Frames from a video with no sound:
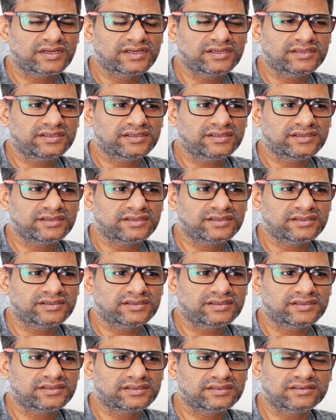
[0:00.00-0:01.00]
and
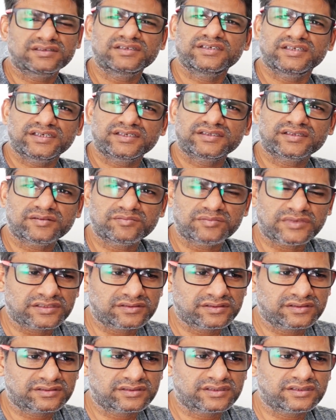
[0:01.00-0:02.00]
she needs some
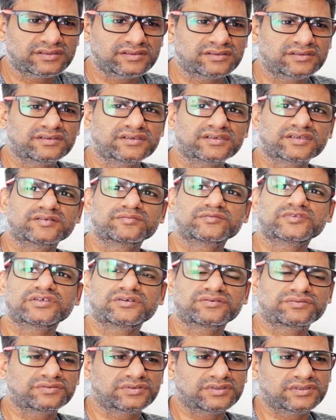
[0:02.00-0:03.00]
assistance in terms
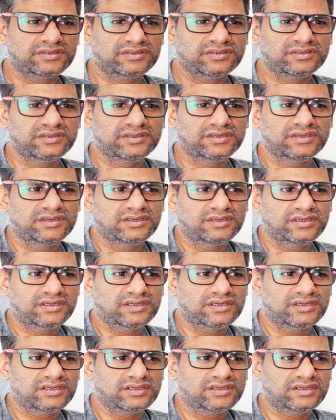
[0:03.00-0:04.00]
of
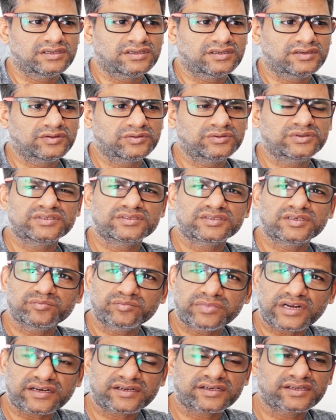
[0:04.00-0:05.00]
doing
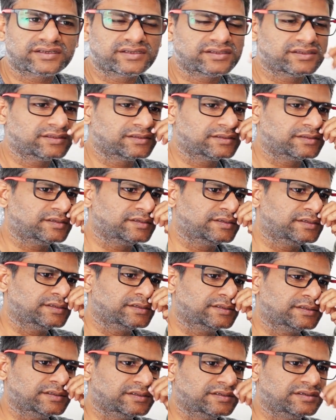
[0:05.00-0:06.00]
some practicals and
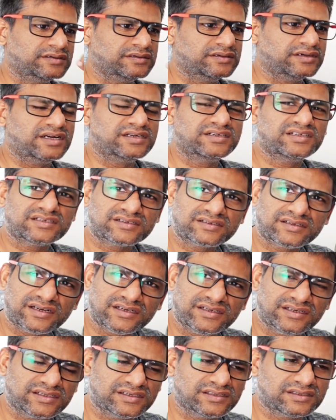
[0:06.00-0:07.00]

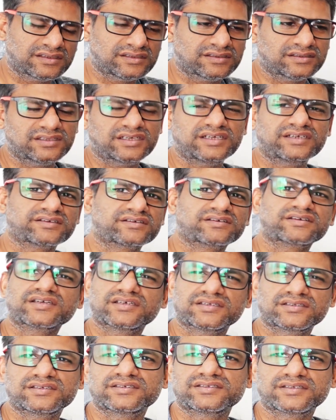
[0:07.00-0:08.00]
understanding the
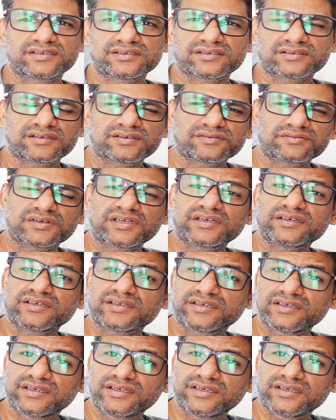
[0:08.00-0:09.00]
intricacies and stuff.
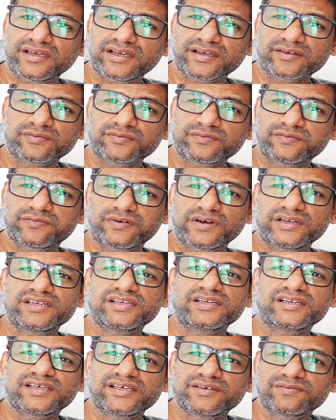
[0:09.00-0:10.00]
And
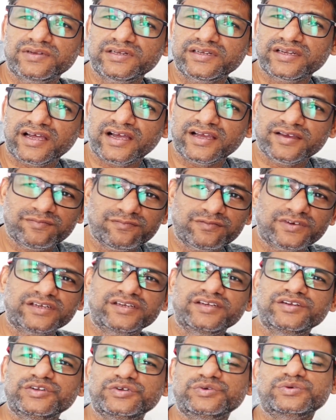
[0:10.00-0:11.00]
funnily, even I'm
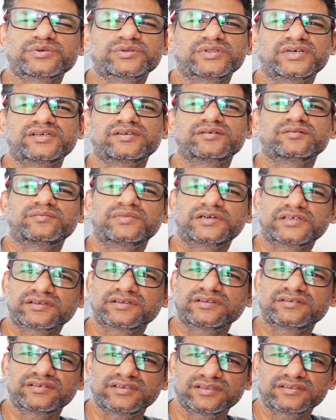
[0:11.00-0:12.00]
very new to that,
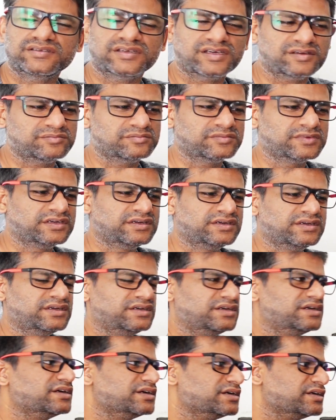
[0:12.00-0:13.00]
but since I'm
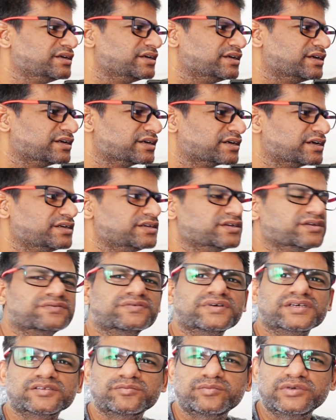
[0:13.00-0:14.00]
a kind
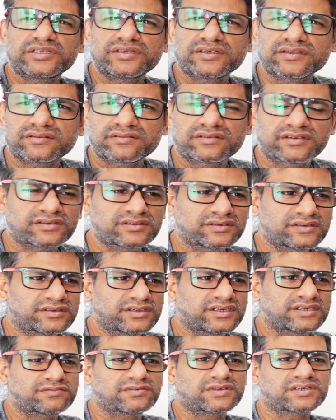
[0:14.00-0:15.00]
of experienced
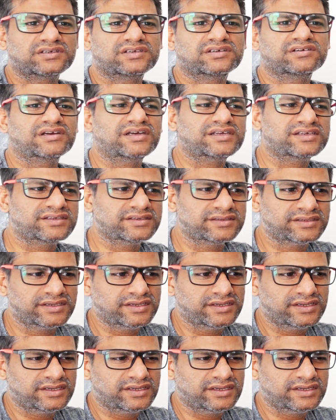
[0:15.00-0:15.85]
networking guy